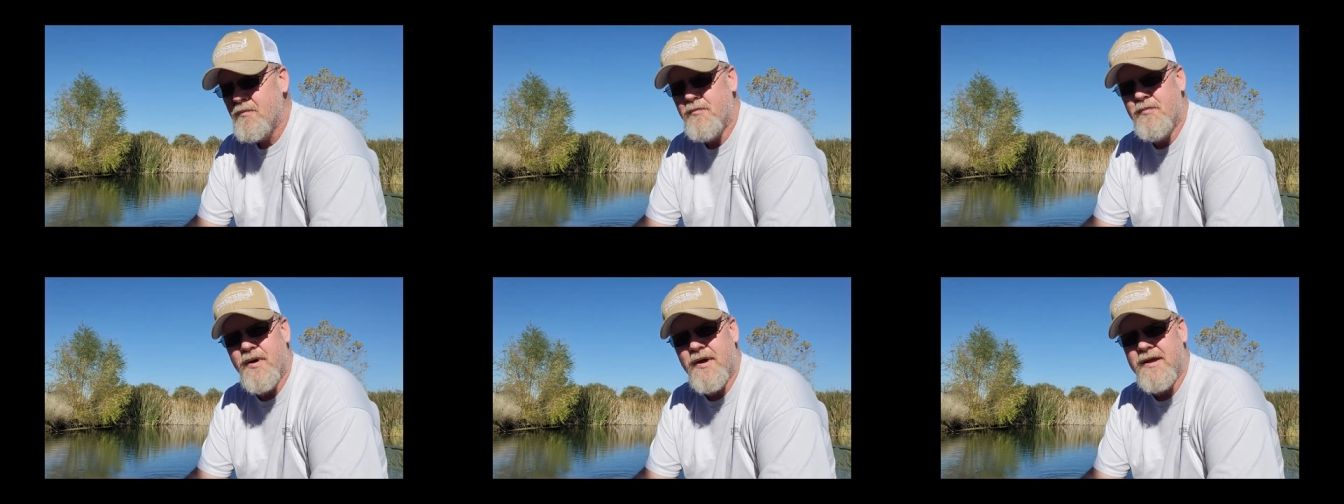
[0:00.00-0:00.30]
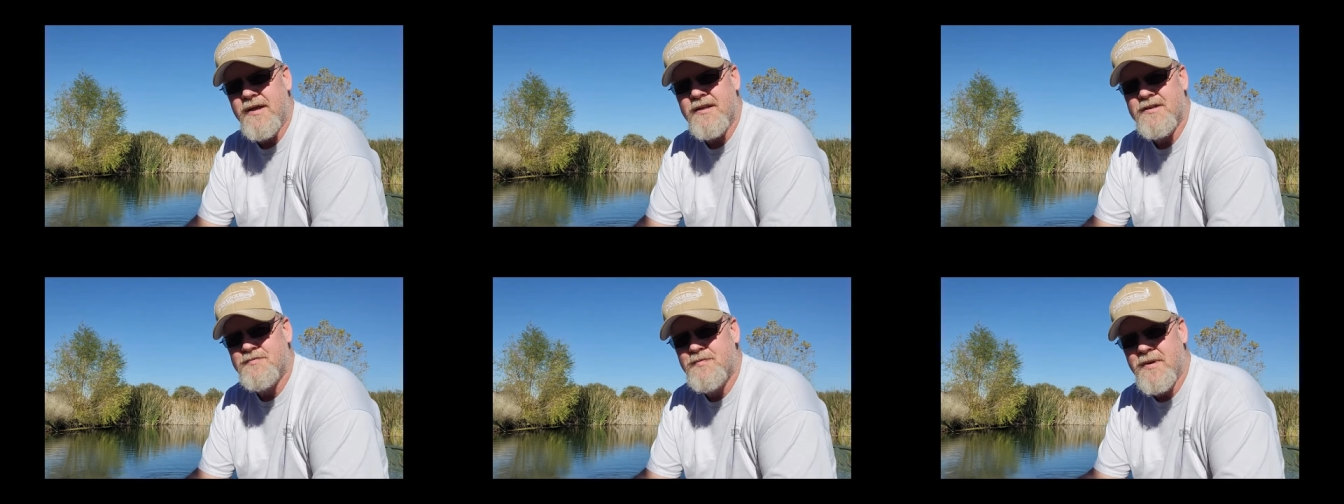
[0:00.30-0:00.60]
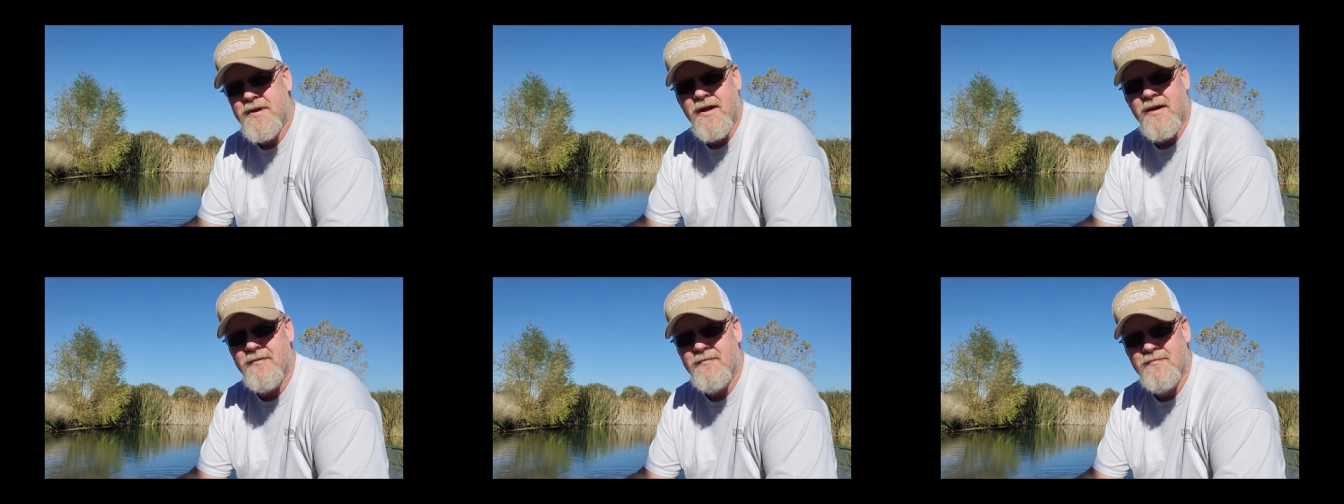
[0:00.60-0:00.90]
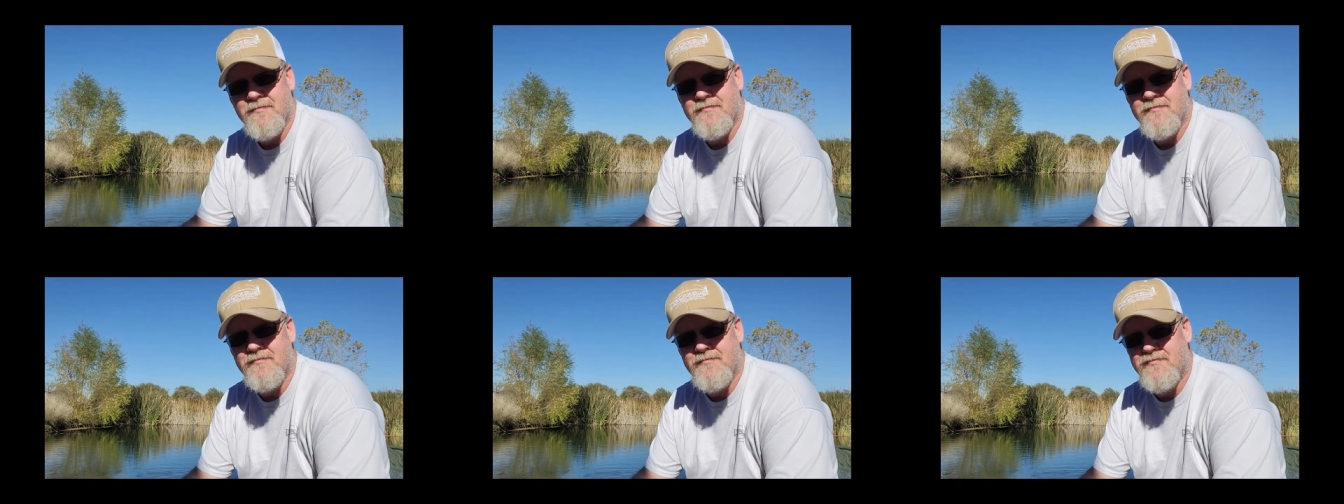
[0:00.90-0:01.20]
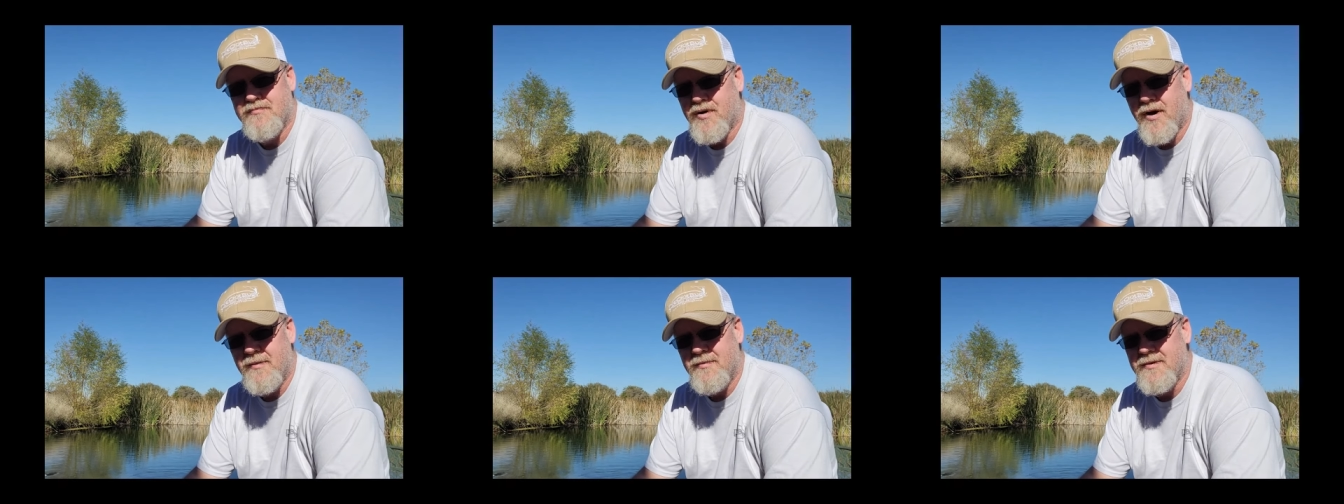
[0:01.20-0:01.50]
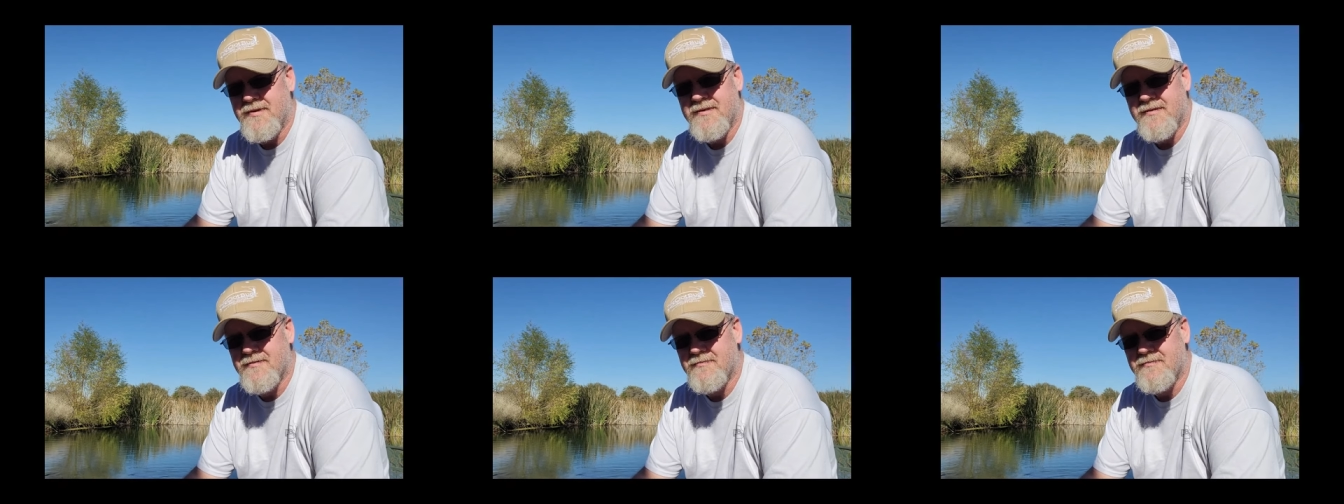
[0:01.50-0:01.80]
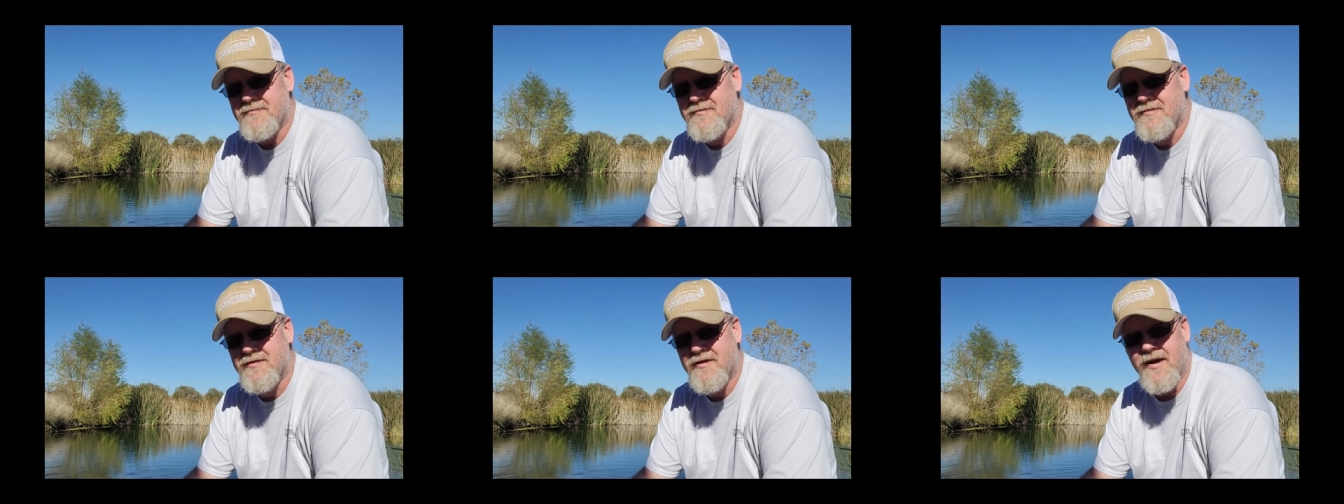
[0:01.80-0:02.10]
but it's become probably the
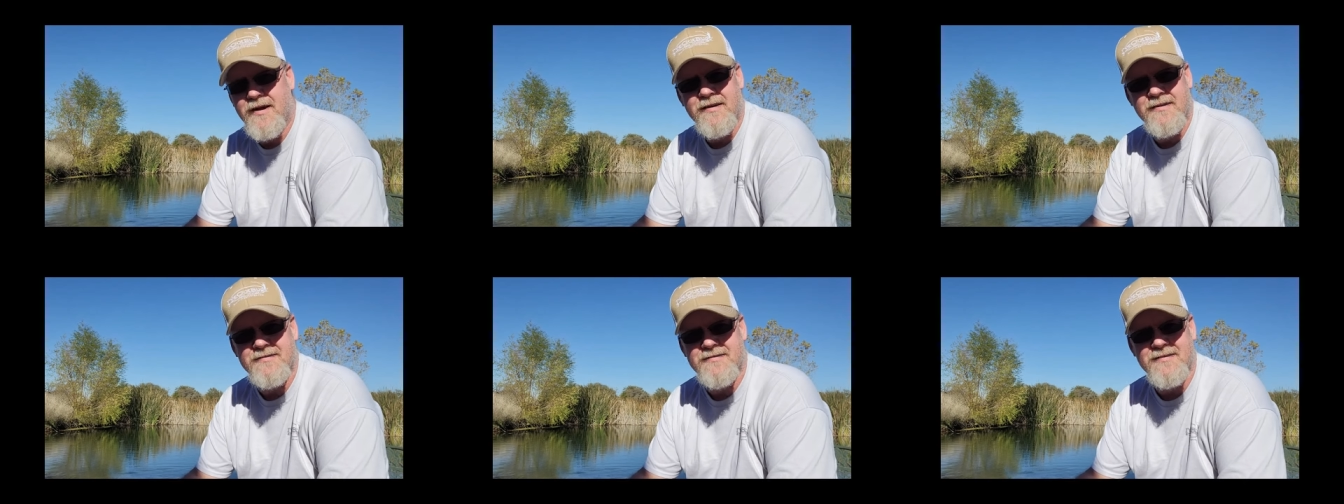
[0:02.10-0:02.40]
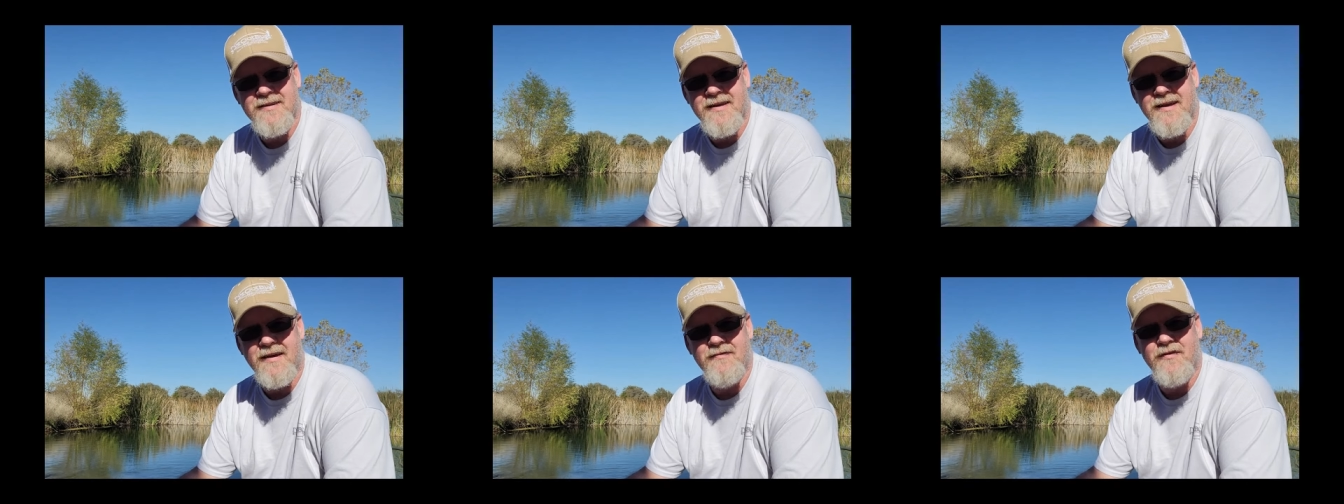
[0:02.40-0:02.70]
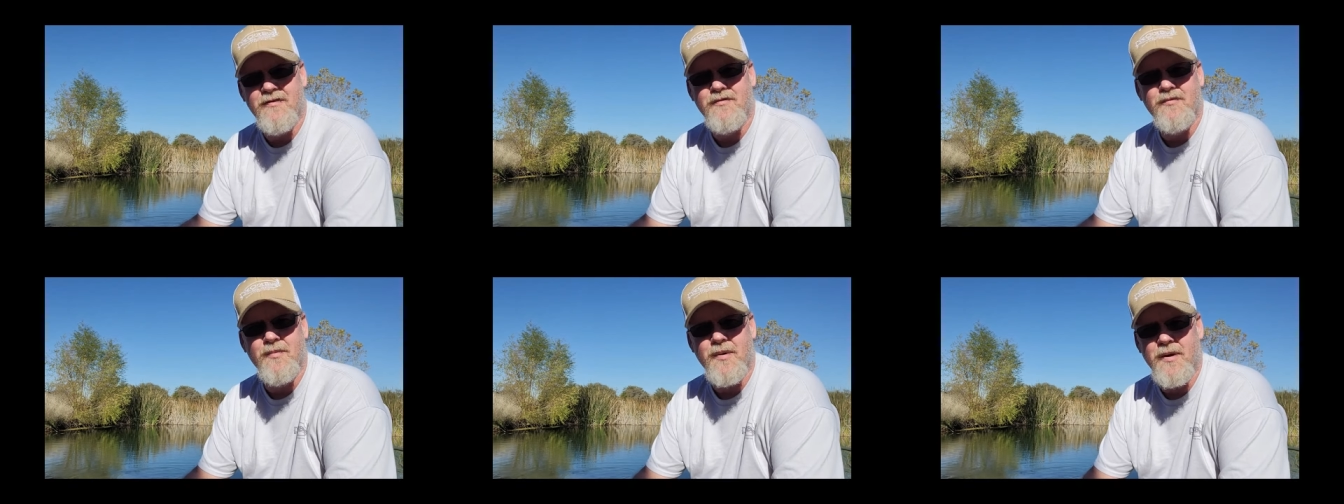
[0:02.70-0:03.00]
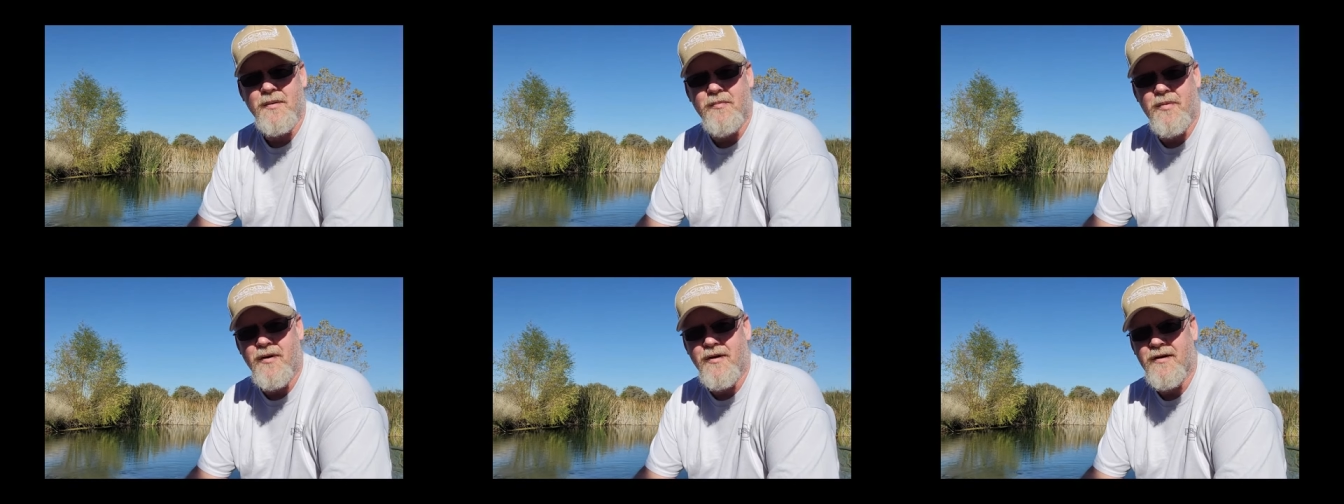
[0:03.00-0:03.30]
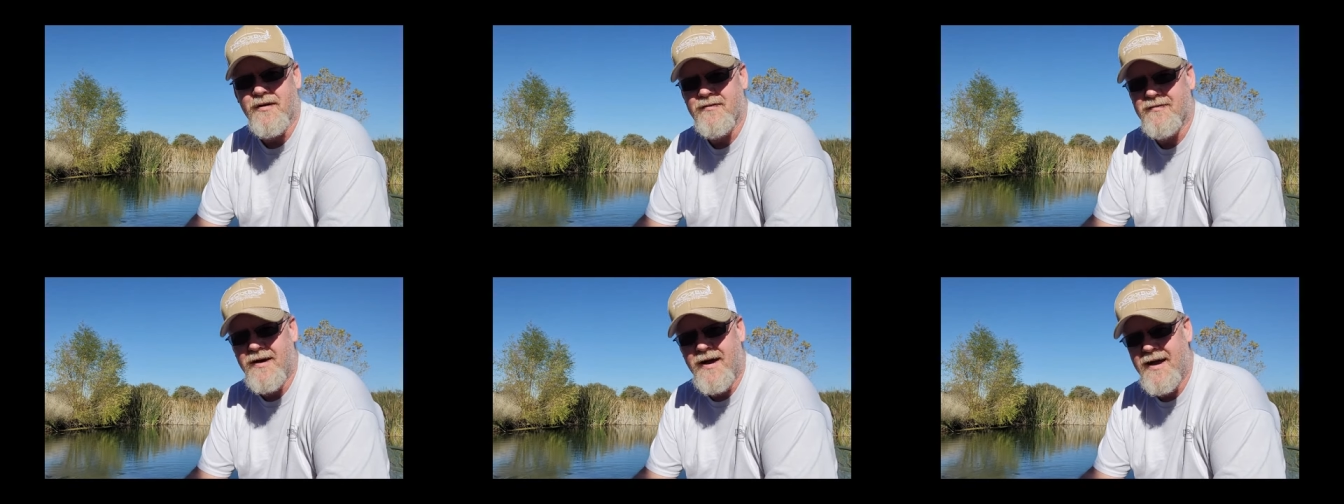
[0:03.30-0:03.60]
greatest thing I've ever been a part of.